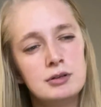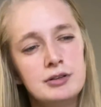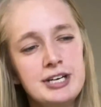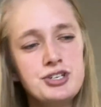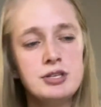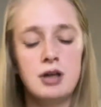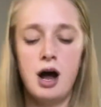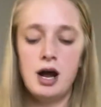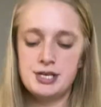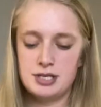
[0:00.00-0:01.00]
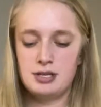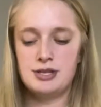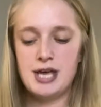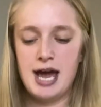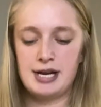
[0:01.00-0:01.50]
There's a lot
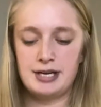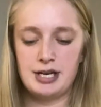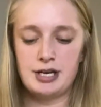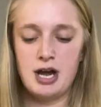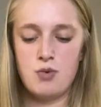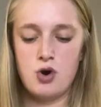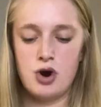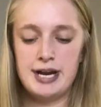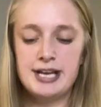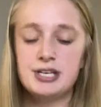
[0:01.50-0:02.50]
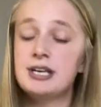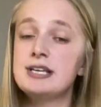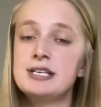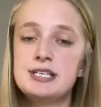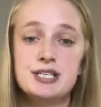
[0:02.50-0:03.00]
that can go on.
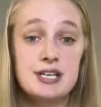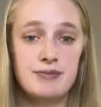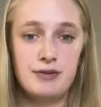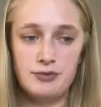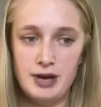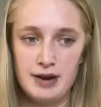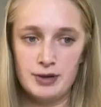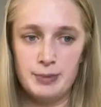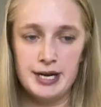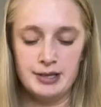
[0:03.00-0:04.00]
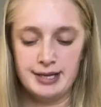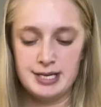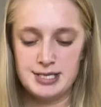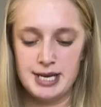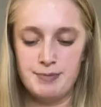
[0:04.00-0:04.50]
It's different for everybody. Like I
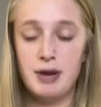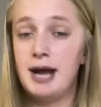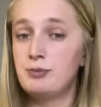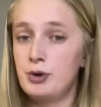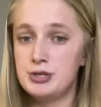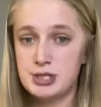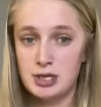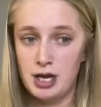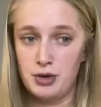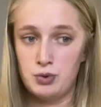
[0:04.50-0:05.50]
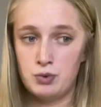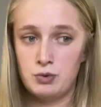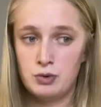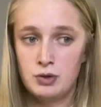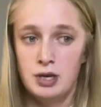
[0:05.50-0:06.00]
said, mine runs low
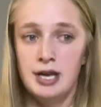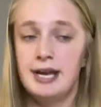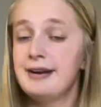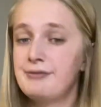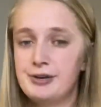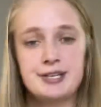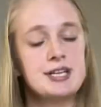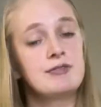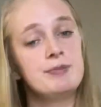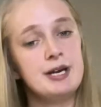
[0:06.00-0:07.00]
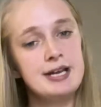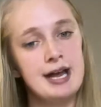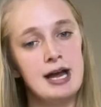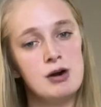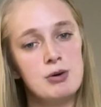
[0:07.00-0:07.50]
and it freaks everybody
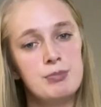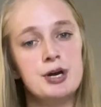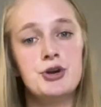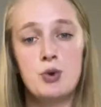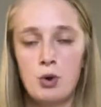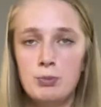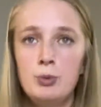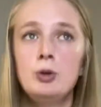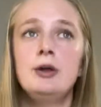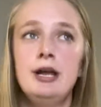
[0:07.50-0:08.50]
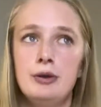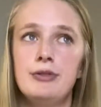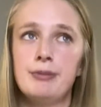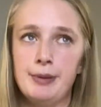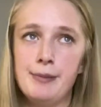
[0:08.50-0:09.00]
out. But normal,
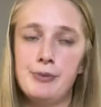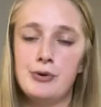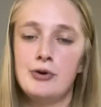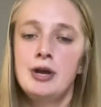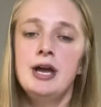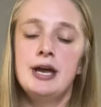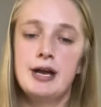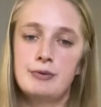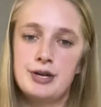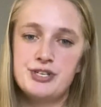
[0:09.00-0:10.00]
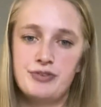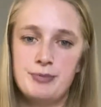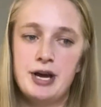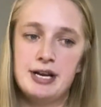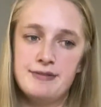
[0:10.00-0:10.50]
healthy people, it runs from
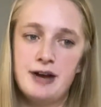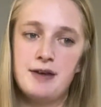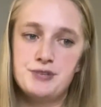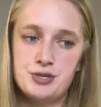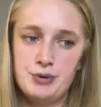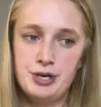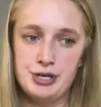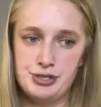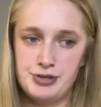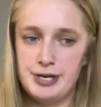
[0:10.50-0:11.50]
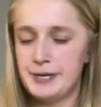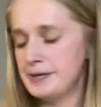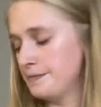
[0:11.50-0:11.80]
95 to 100.